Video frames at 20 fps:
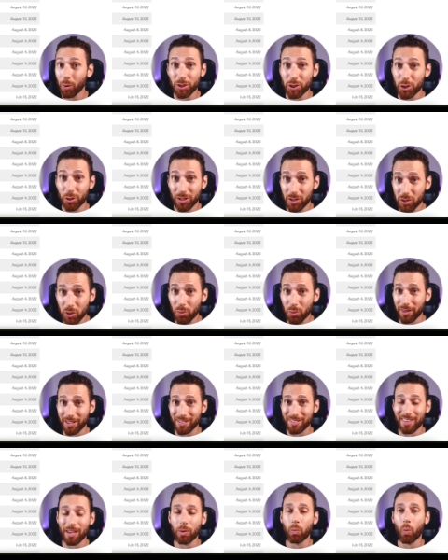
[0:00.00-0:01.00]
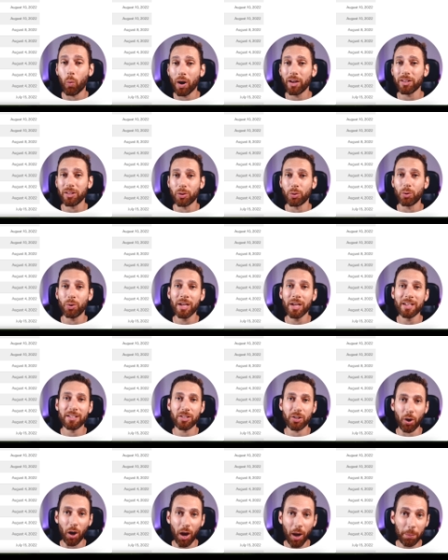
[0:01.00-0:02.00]
want you to do this. They want you
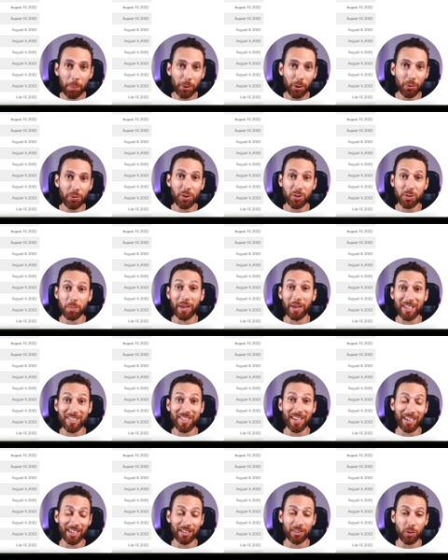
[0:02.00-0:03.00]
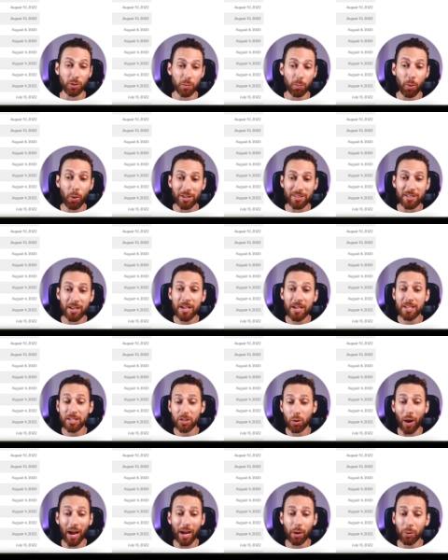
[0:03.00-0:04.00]
to upload those makes and get those points.
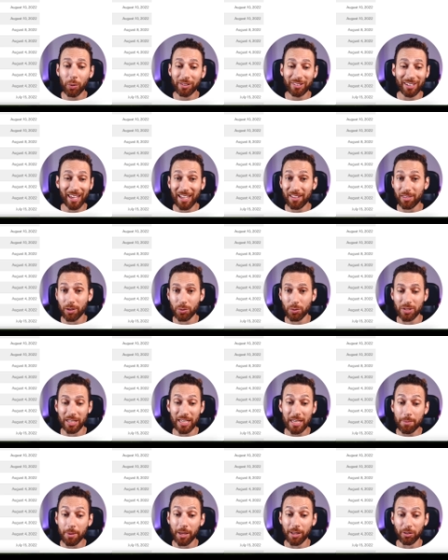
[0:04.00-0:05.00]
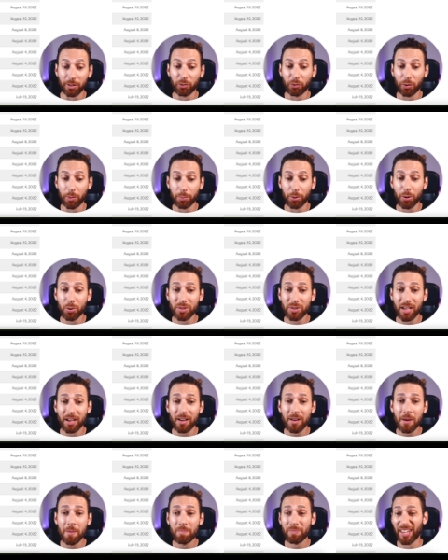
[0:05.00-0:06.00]
So I will take those emails from
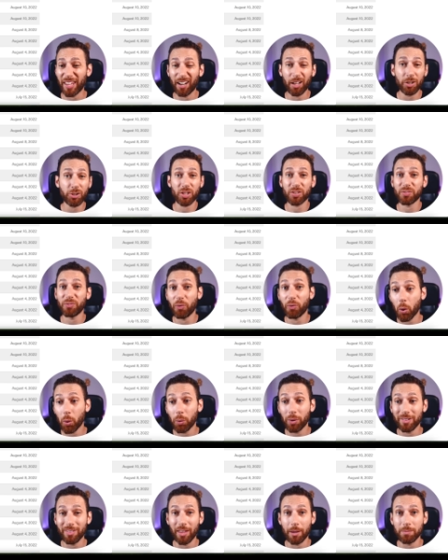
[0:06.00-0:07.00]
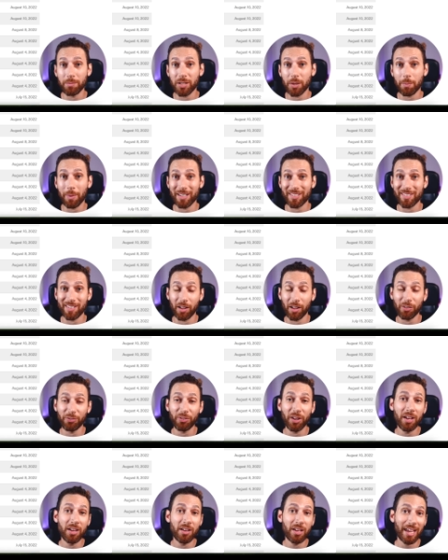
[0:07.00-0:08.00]
Prusa and I'll just forward them to
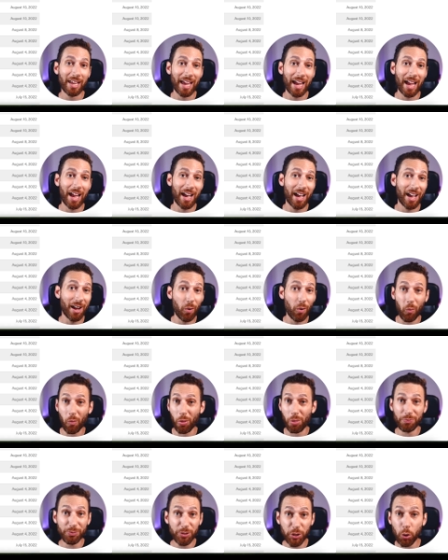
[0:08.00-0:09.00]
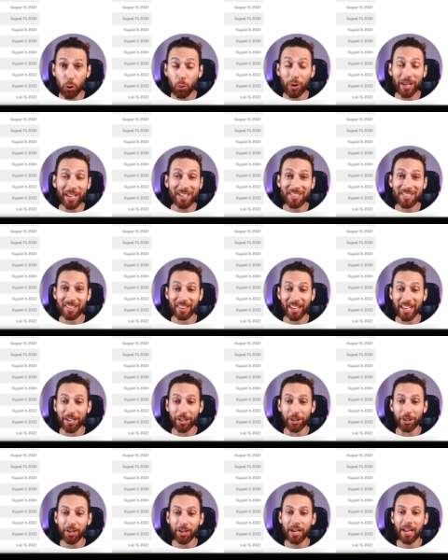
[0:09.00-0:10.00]
myself 2 weeks
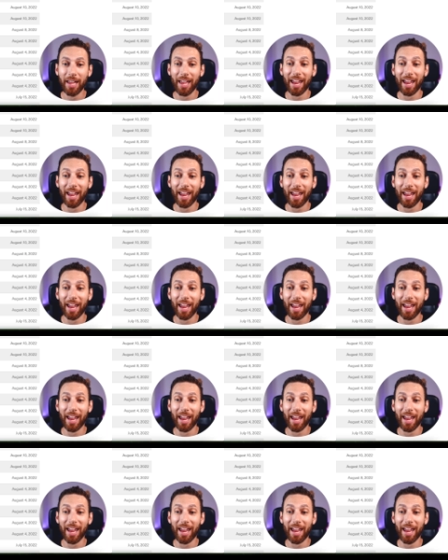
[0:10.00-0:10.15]
later.